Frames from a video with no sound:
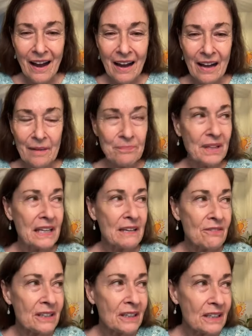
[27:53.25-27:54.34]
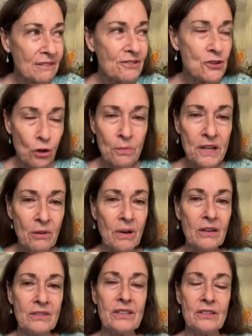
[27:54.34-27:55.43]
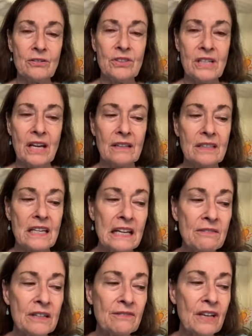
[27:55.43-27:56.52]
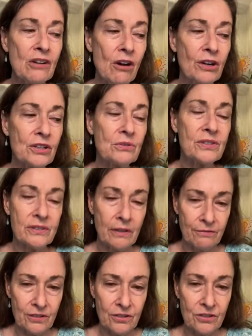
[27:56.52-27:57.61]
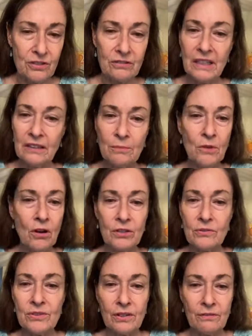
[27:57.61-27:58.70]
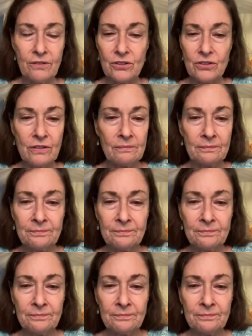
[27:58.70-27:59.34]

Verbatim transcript: um, even if nobody around us understands, even if they call you selfish, let them call you selfish.